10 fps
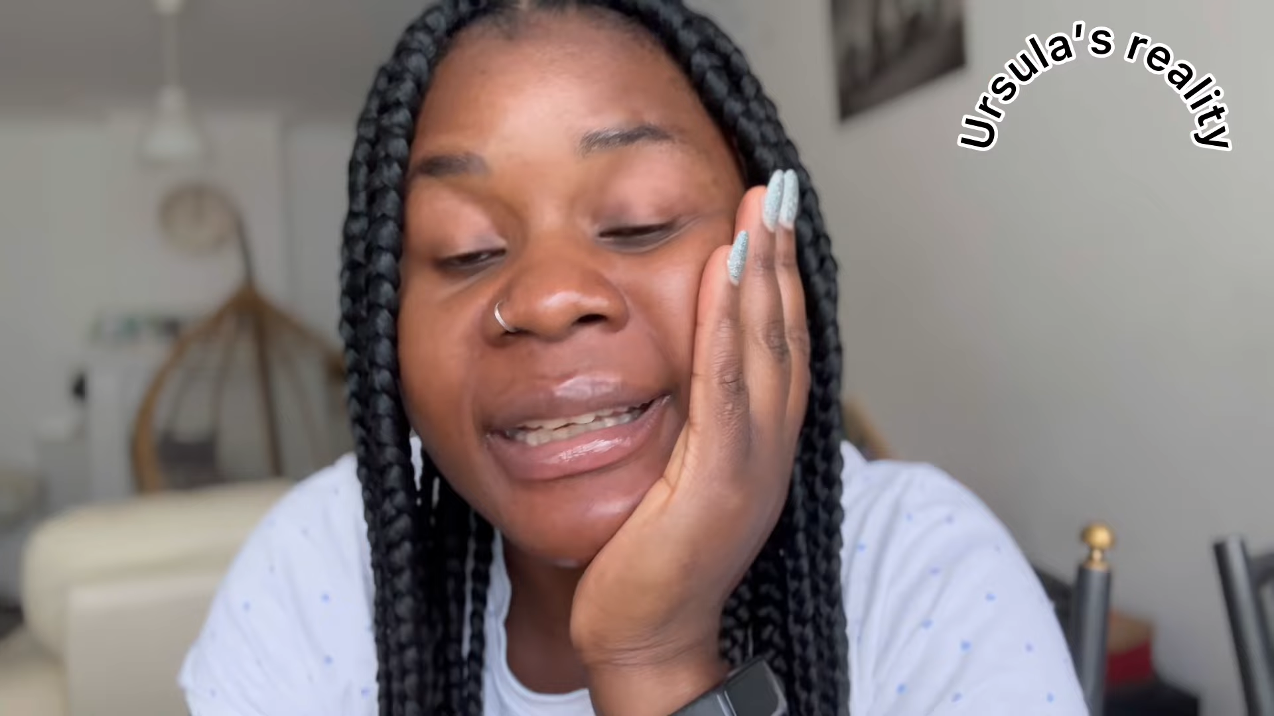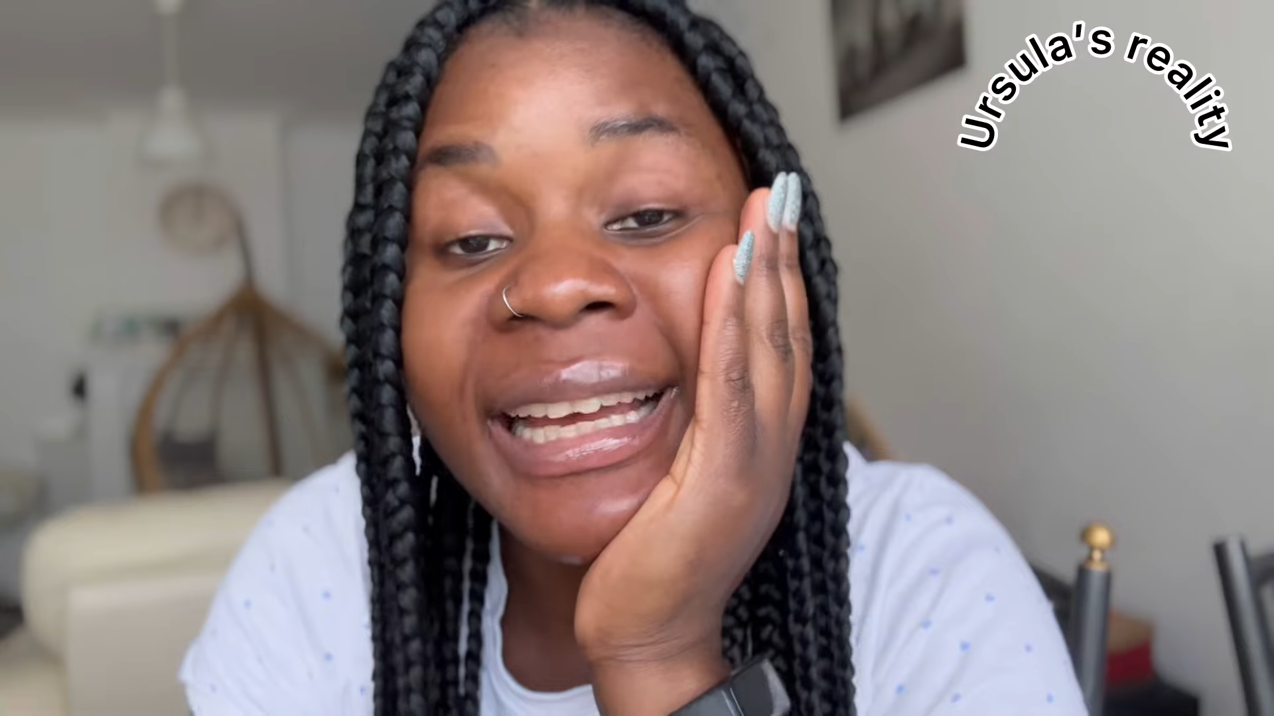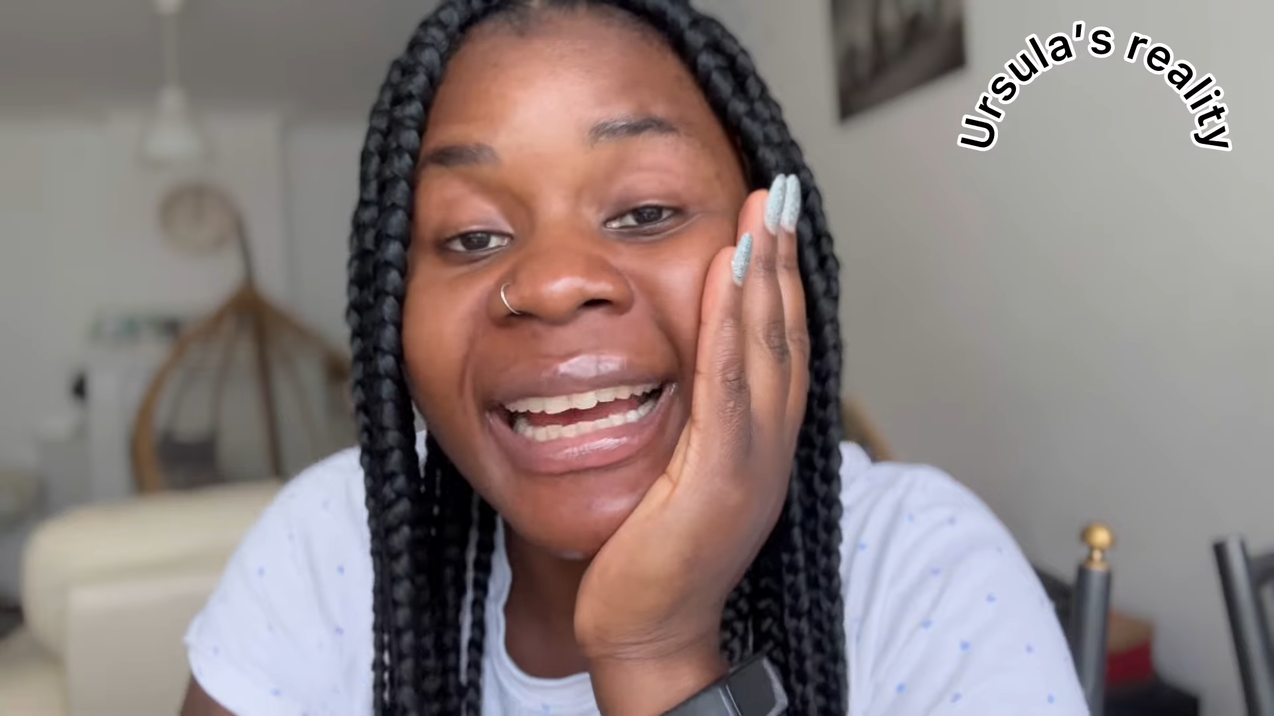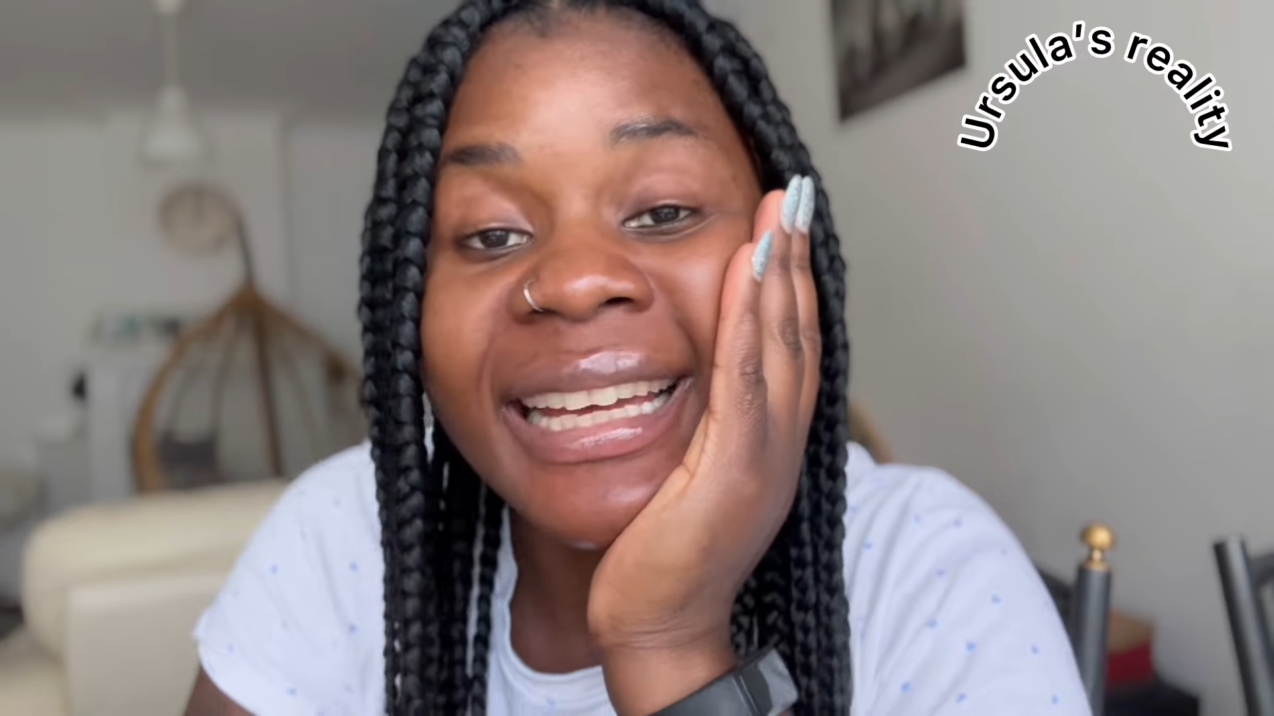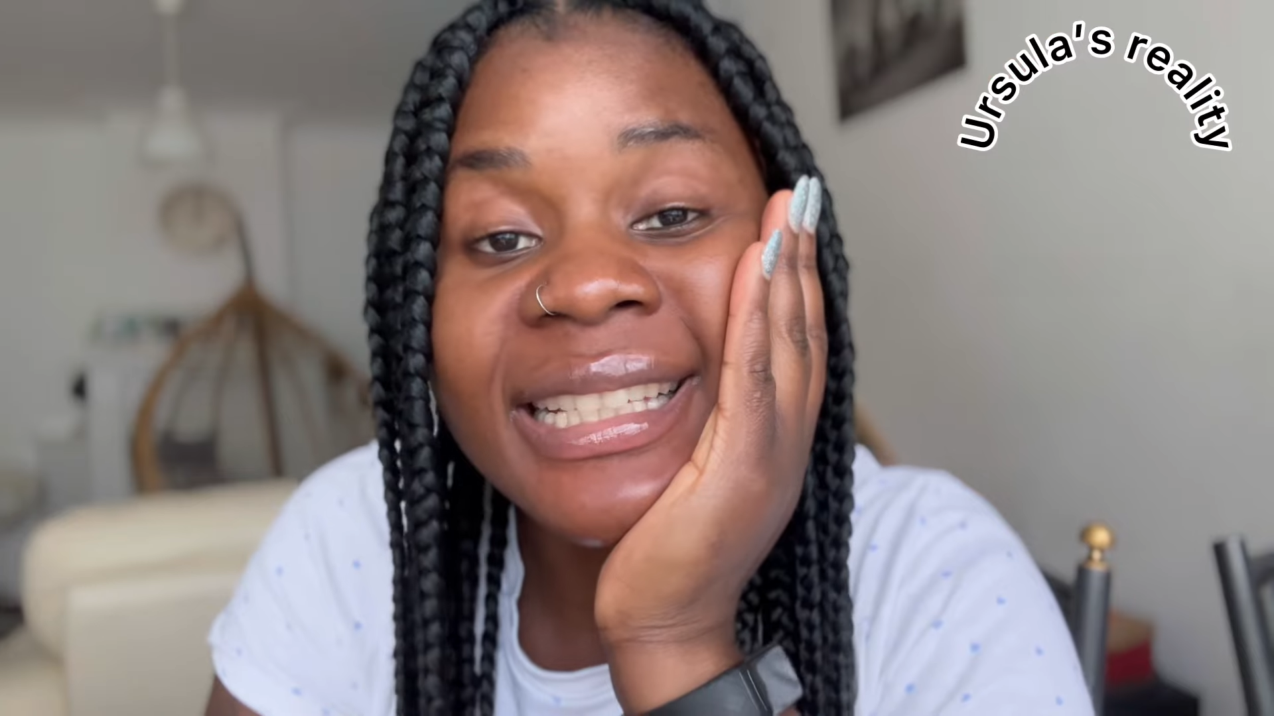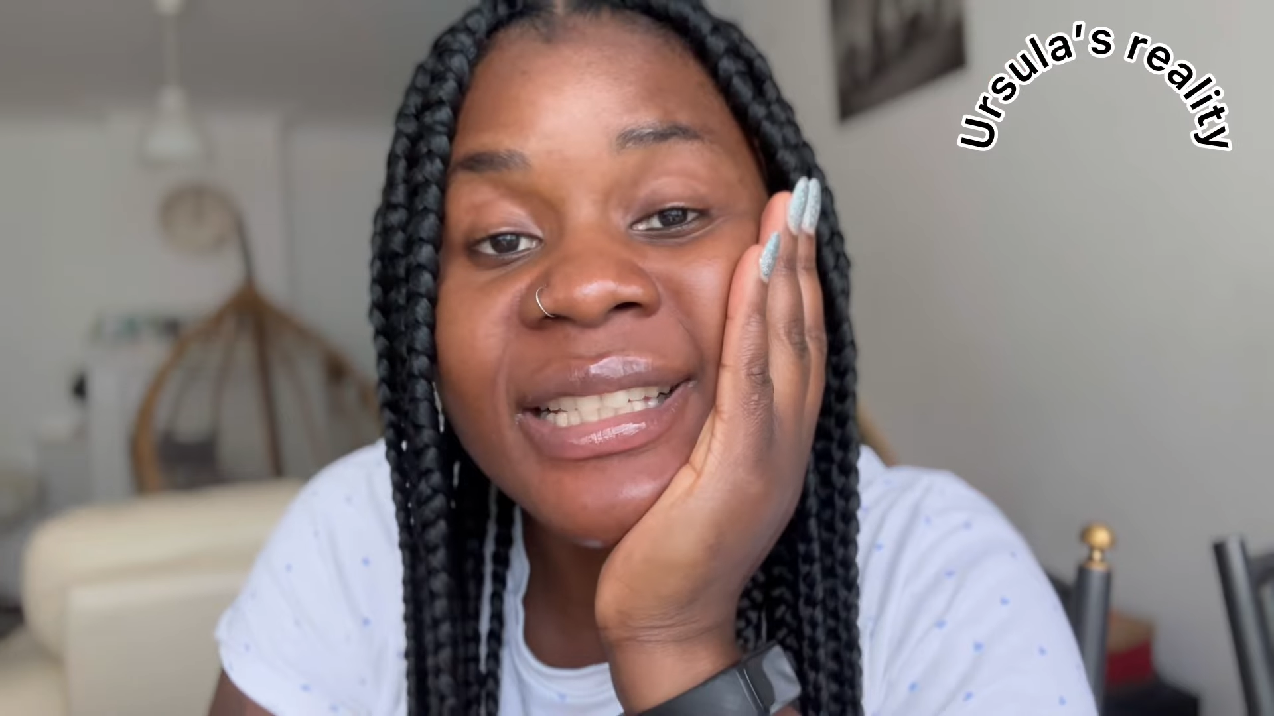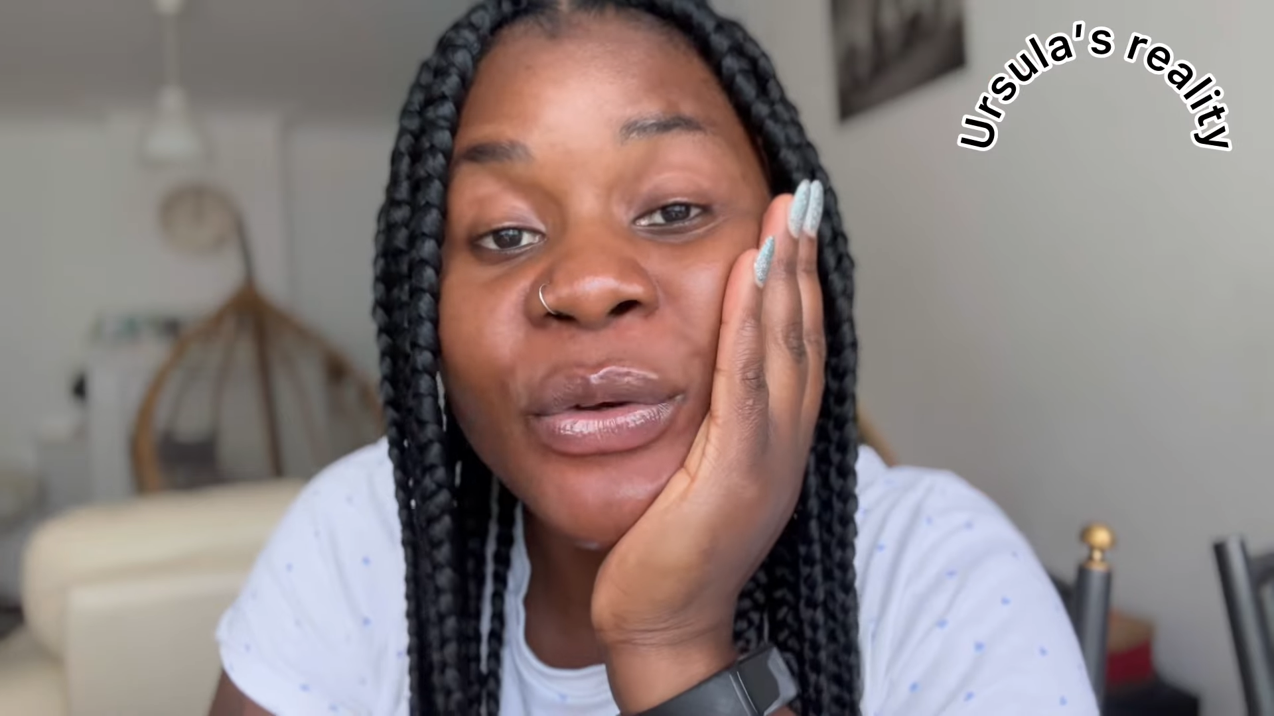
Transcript: Guys,